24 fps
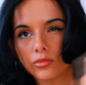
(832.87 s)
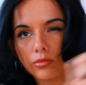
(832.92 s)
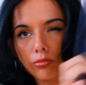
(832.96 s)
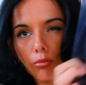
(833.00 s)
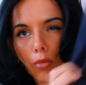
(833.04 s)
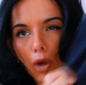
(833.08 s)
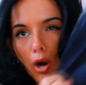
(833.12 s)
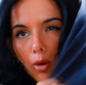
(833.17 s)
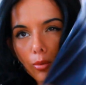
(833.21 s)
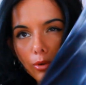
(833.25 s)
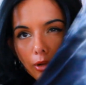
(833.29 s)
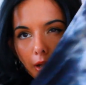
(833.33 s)

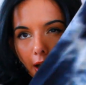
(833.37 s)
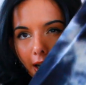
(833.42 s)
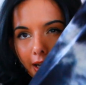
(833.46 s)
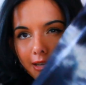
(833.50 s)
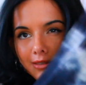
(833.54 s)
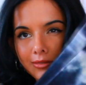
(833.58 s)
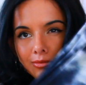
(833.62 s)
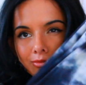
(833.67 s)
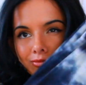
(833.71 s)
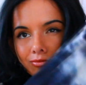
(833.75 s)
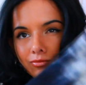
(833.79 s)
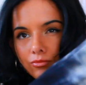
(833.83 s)

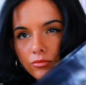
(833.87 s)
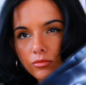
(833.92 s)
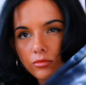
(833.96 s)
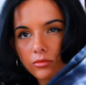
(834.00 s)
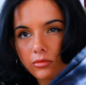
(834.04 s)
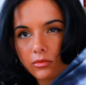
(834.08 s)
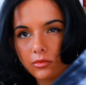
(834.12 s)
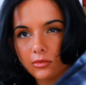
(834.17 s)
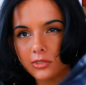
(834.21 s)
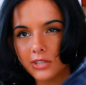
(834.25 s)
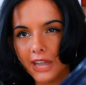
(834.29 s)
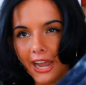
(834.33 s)
marbleized
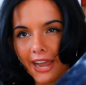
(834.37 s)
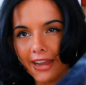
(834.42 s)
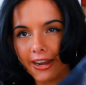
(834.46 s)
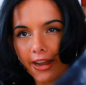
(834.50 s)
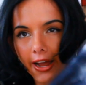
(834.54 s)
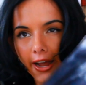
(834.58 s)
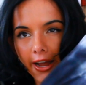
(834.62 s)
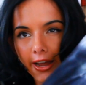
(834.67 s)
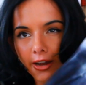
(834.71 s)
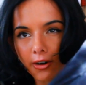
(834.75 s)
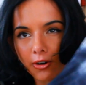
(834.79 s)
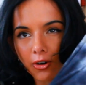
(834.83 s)

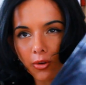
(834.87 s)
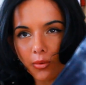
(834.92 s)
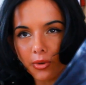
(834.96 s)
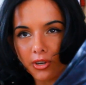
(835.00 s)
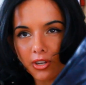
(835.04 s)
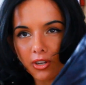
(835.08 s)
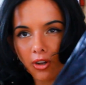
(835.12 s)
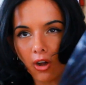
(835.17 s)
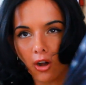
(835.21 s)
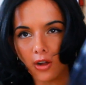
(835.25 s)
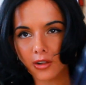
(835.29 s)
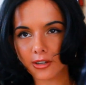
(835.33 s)
tie-dye, I don't know
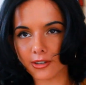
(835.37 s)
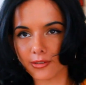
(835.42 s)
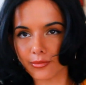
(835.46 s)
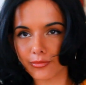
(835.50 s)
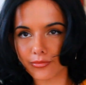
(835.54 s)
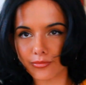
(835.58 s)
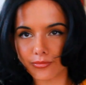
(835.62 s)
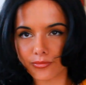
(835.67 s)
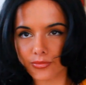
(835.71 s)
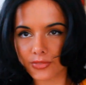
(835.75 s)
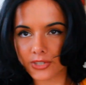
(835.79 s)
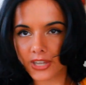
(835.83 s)
what you call it,
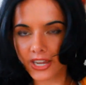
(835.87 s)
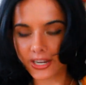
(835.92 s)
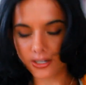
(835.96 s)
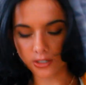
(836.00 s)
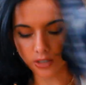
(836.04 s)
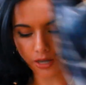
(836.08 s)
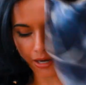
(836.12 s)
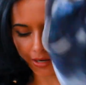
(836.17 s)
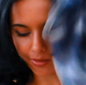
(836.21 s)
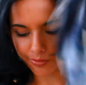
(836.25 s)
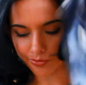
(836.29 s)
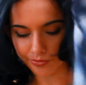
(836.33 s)
tank
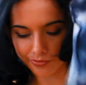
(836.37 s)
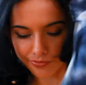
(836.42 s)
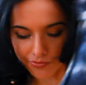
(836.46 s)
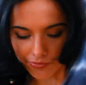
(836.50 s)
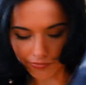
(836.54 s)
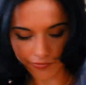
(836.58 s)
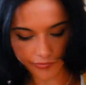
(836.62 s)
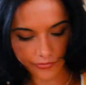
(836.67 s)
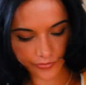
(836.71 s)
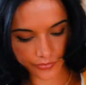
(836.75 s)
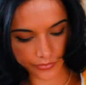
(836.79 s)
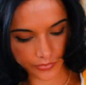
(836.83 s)
top,
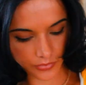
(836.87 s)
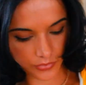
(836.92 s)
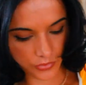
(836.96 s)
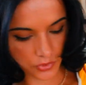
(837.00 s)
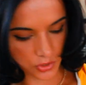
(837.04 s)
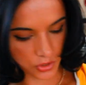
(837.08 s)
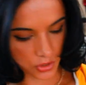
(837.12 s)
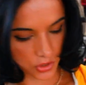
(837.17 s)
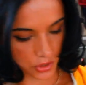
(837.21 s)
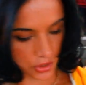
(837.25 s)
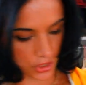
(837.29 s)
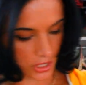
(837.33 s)

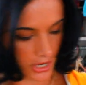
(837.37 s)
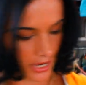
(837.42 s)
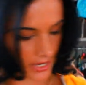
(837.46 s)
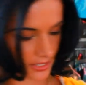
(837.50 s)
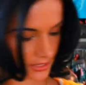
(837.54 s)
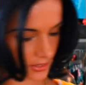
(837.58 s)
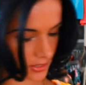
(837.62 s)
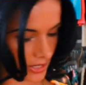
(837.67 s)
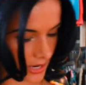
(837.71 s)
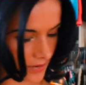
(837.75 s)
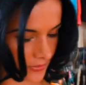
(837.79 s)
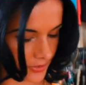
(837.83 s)

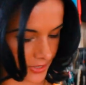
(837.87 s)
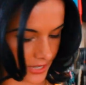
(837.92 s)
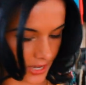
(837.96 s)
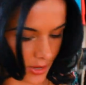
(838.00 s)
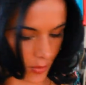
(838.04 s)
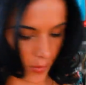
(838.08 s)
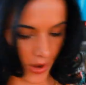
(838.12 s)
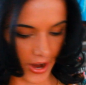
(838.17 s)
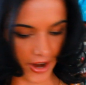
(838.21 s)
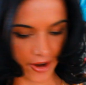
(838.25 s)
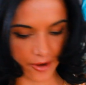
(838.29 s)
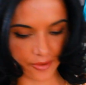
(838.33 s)
just
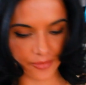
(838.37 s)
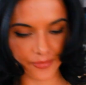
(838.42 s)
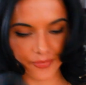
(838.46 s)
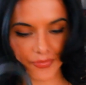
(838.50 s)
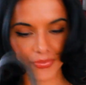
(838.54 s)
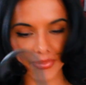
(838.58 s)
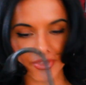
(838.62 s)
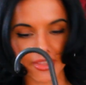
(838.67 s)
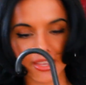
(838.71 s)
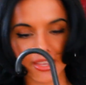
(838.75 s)
everyday wear.